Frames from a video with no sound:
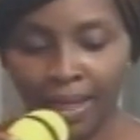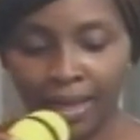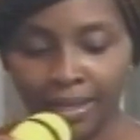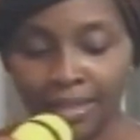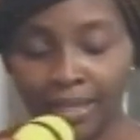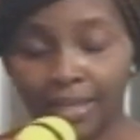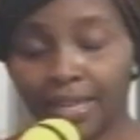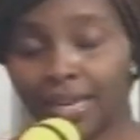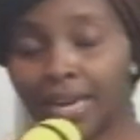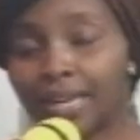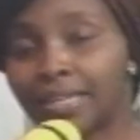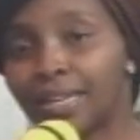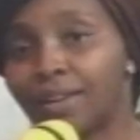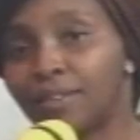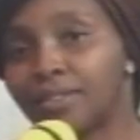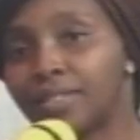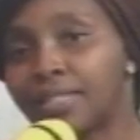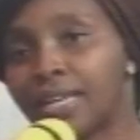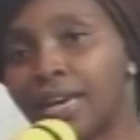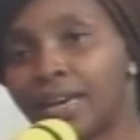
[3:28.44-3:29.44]

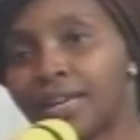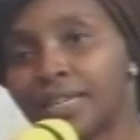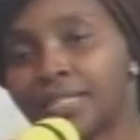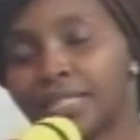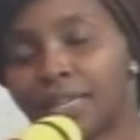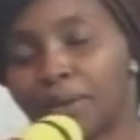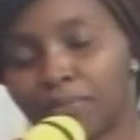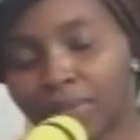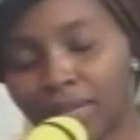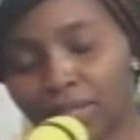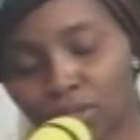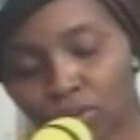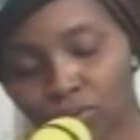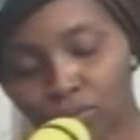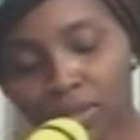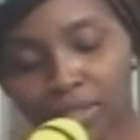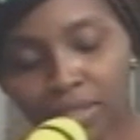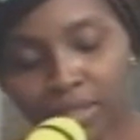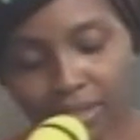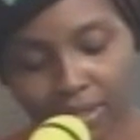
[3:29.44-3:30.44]
Igana na chapter
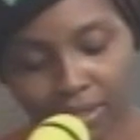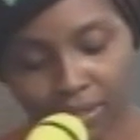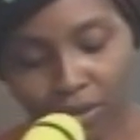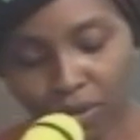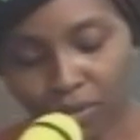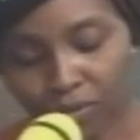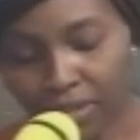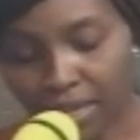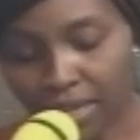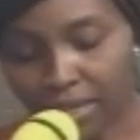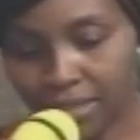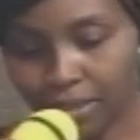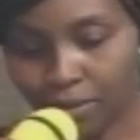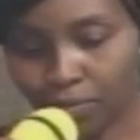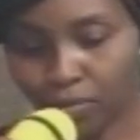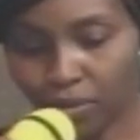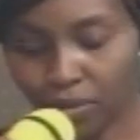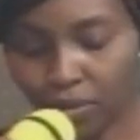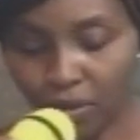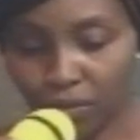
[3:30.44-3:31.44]
20 of that
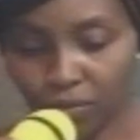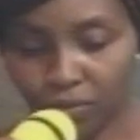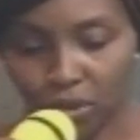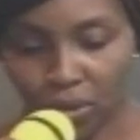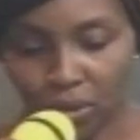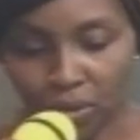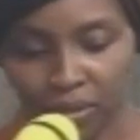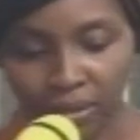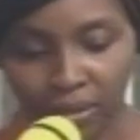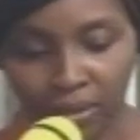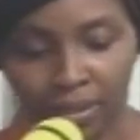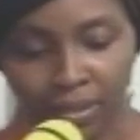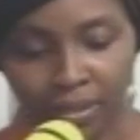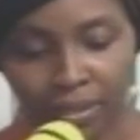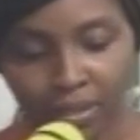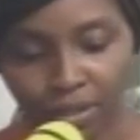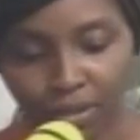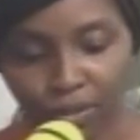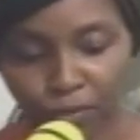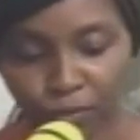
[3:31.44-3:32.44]
book of John.
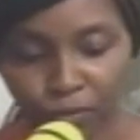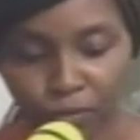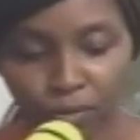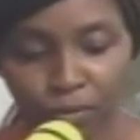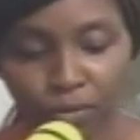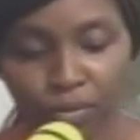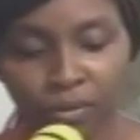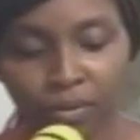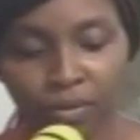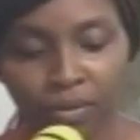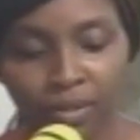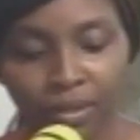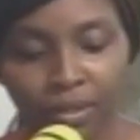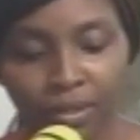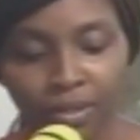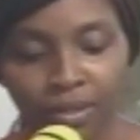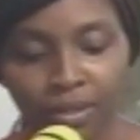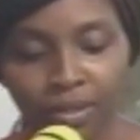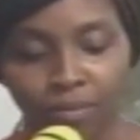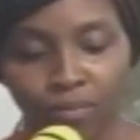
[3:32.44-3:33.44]
Ifu
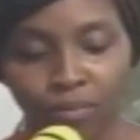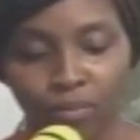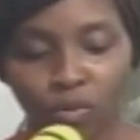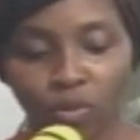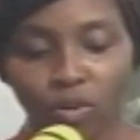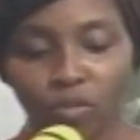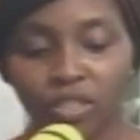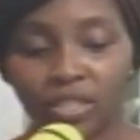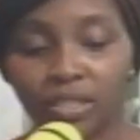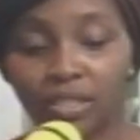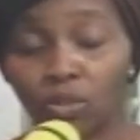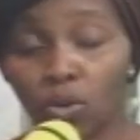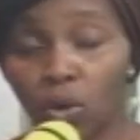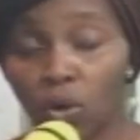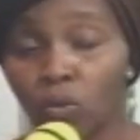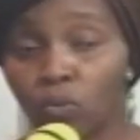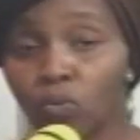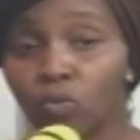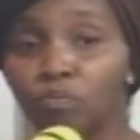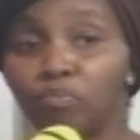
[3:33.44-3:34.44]
mbosi
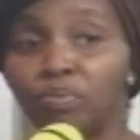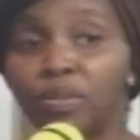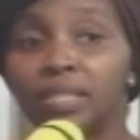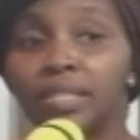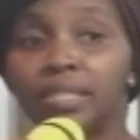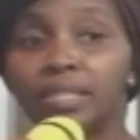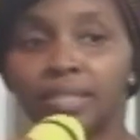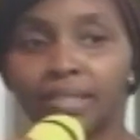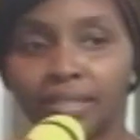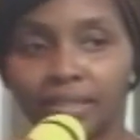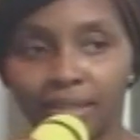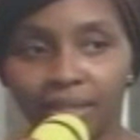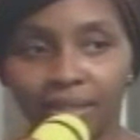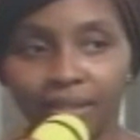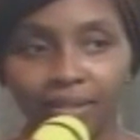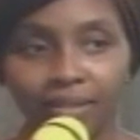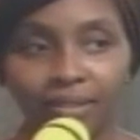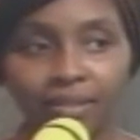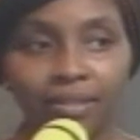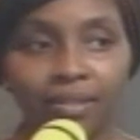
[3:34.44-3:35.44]
n'onwu binisie.
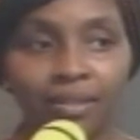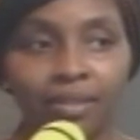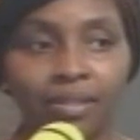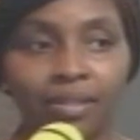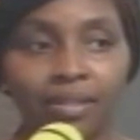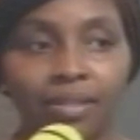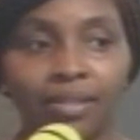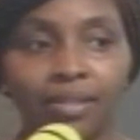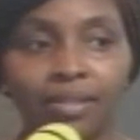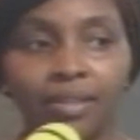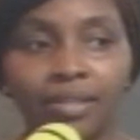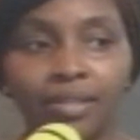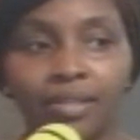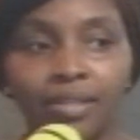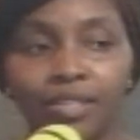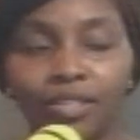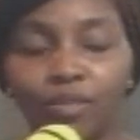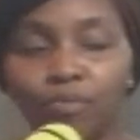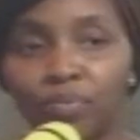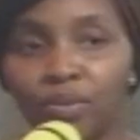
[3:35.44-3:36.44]

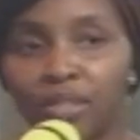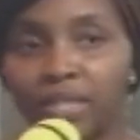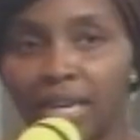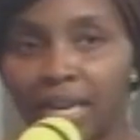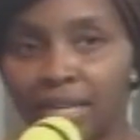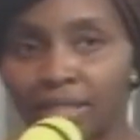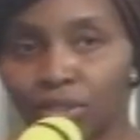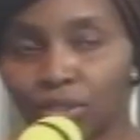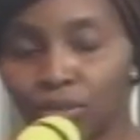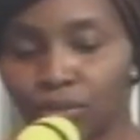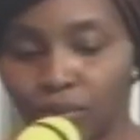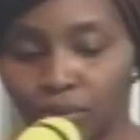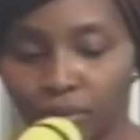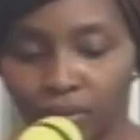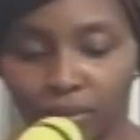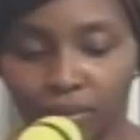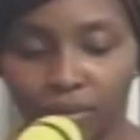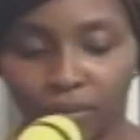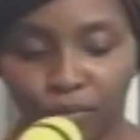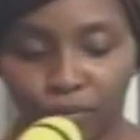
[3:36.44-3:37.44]
He began to
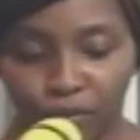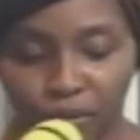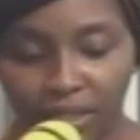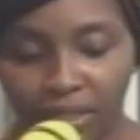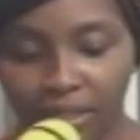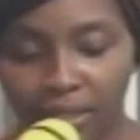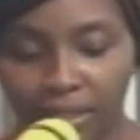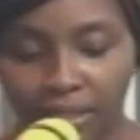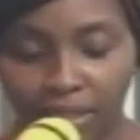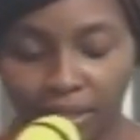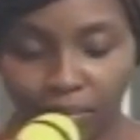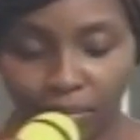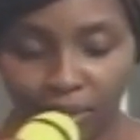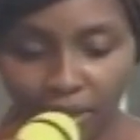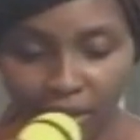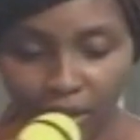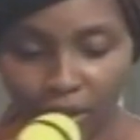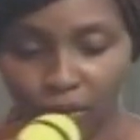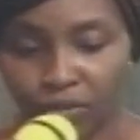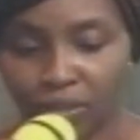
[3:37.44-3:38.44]
visit
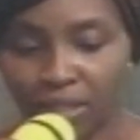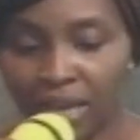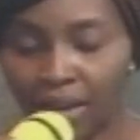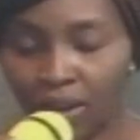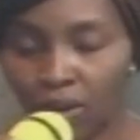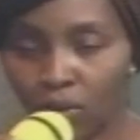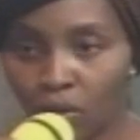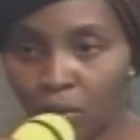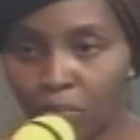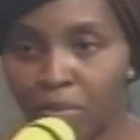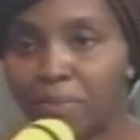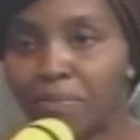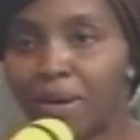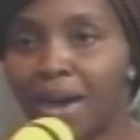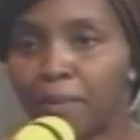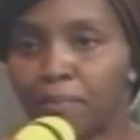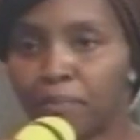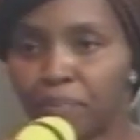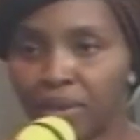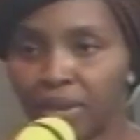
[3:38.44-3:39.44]
himself. Now,
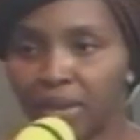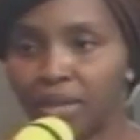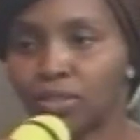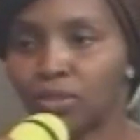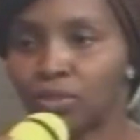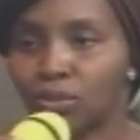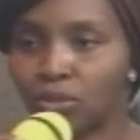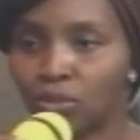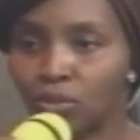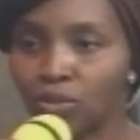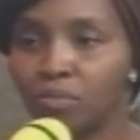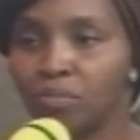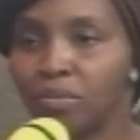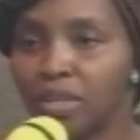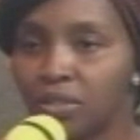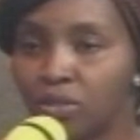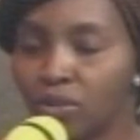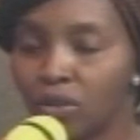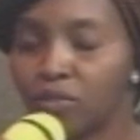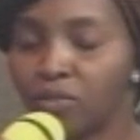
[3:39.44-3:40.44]
Omeba appeared to so
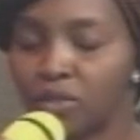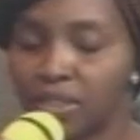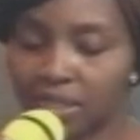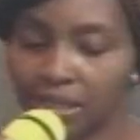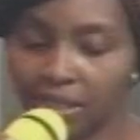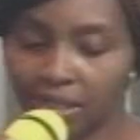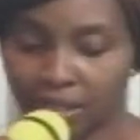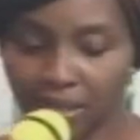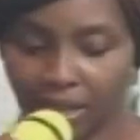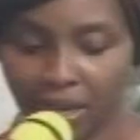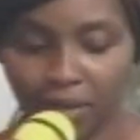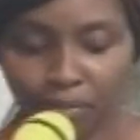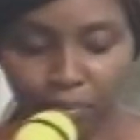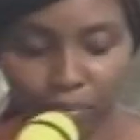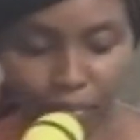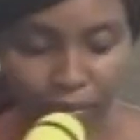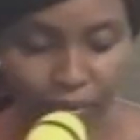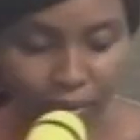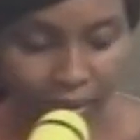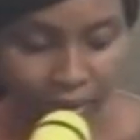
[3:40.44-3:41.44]
many of his
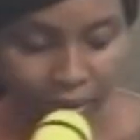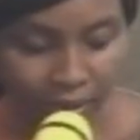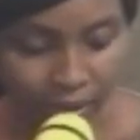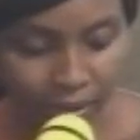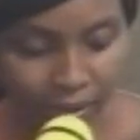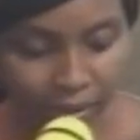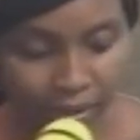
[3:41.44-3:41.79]
disciples.